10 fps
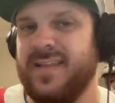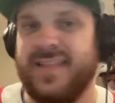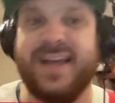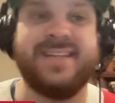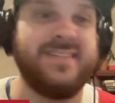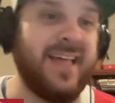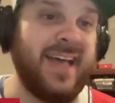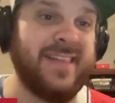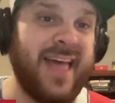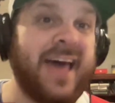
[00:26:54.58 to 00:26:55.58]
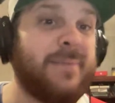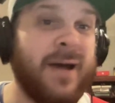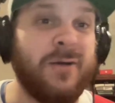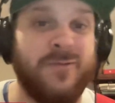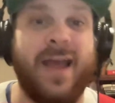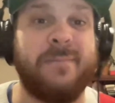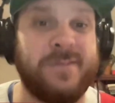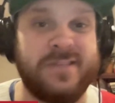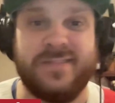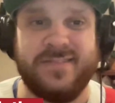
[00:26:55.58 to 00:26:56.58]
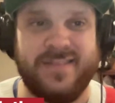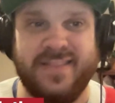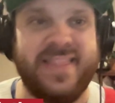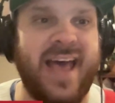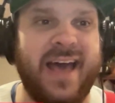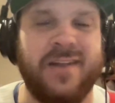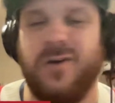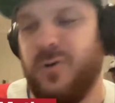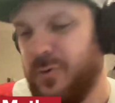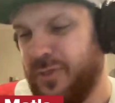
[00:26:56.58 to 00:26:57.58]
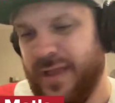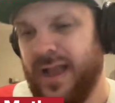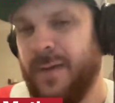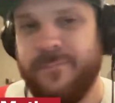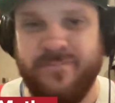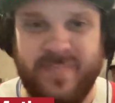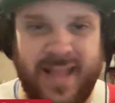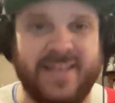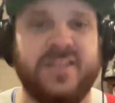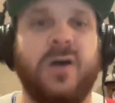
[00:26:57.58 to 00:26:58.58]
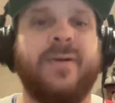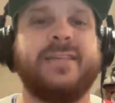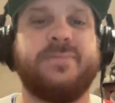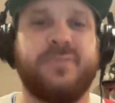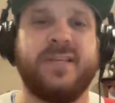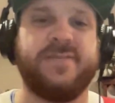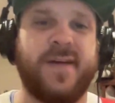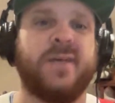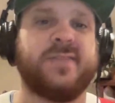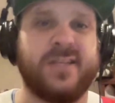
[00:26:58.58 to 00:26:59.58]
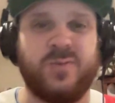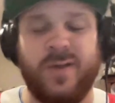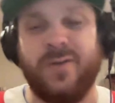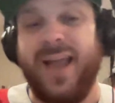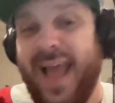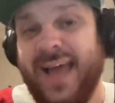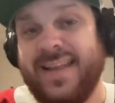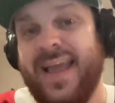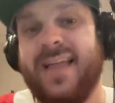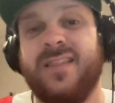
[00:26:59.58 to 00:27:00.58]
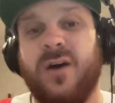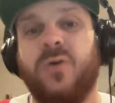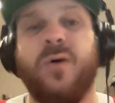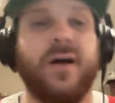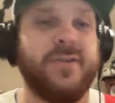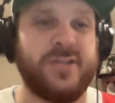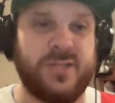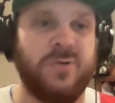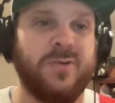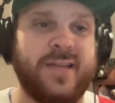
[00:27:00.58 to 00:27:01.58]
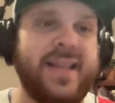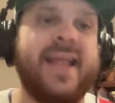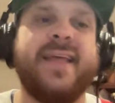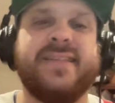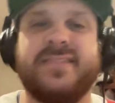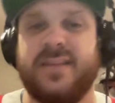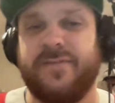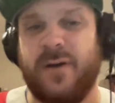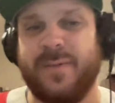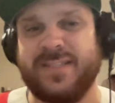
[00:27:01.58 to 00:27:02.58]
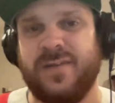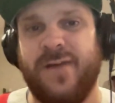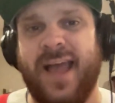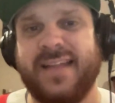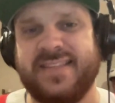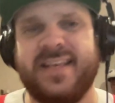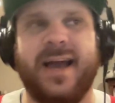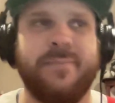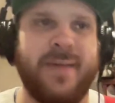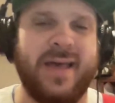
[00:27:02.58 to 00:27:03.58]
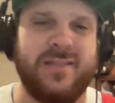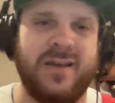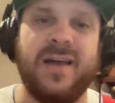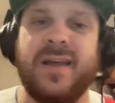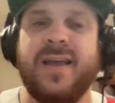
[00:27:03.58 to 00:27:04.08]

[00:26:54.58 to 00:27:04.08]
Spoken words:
That about wraps that whole thing up. As always, please follow us on Twitter at @LO_Canadiens. You can follow myself at Scott Matla.